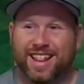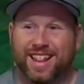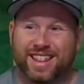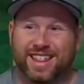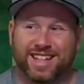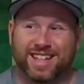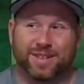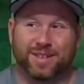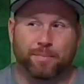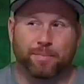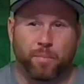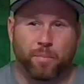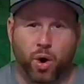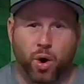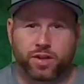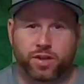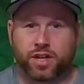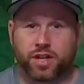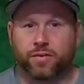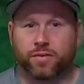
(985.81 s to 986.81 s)
the
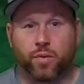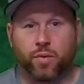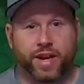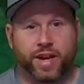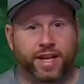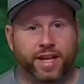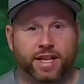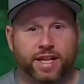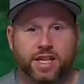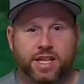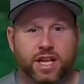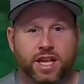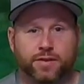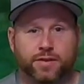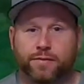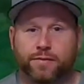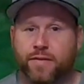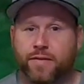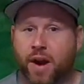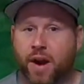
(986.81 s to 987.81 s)
margin of winning is
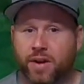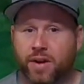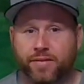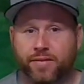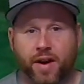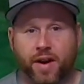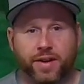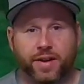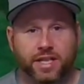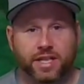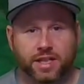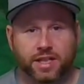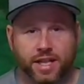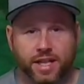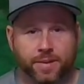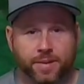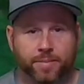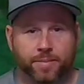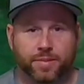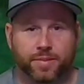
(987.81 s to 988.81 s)
very, very slim.